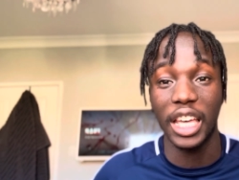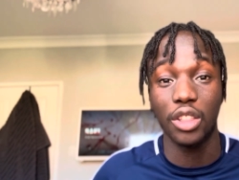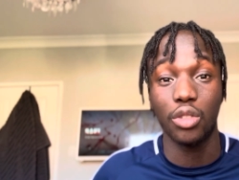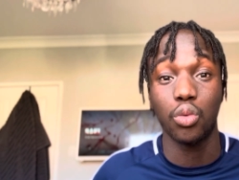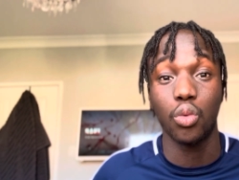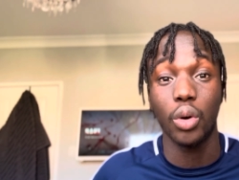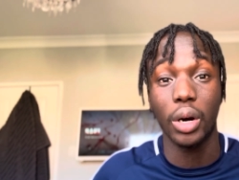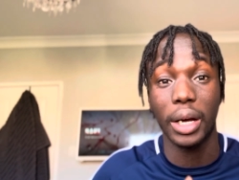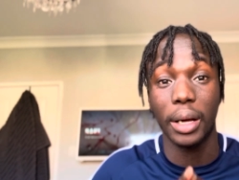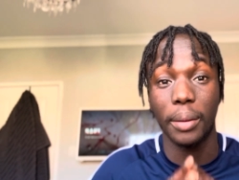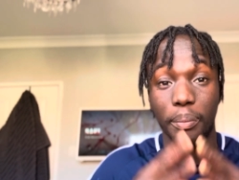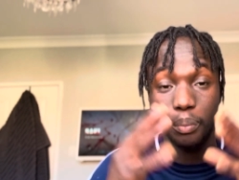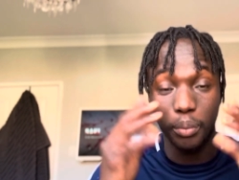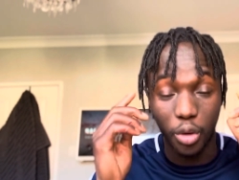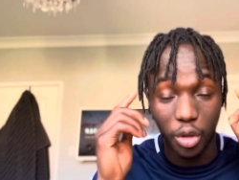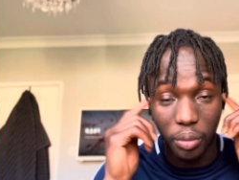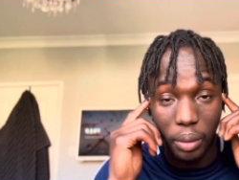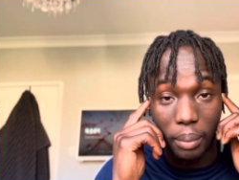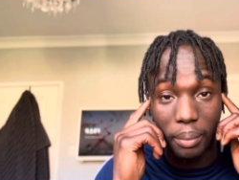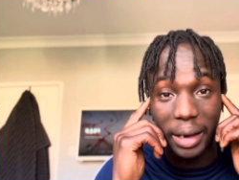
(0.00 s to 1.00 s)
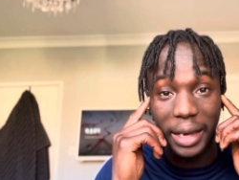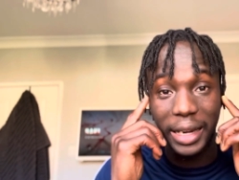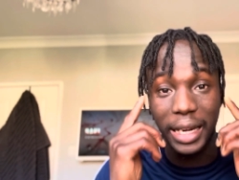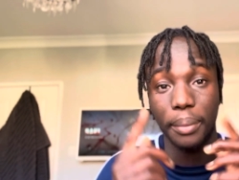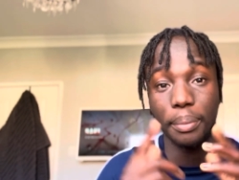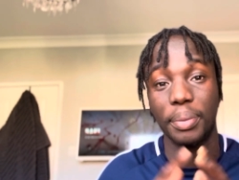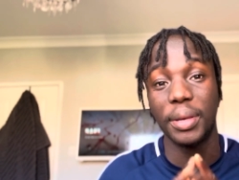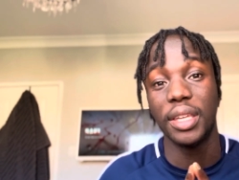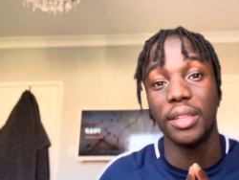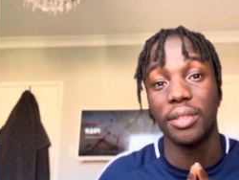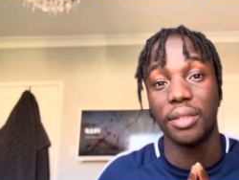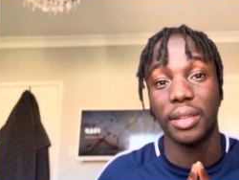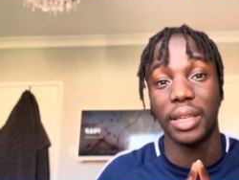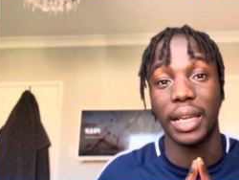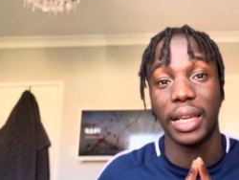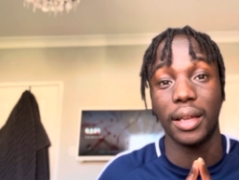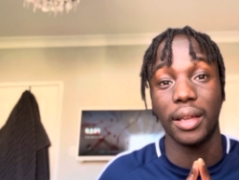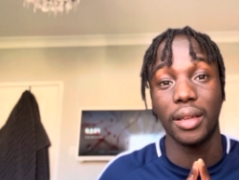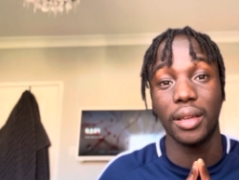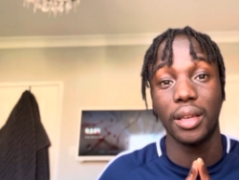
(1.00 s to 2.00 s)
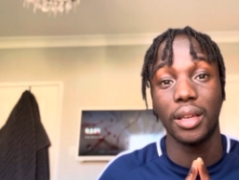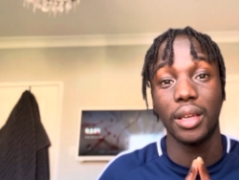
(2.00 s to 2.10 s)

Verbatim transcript: is what puts my mind at peace in that.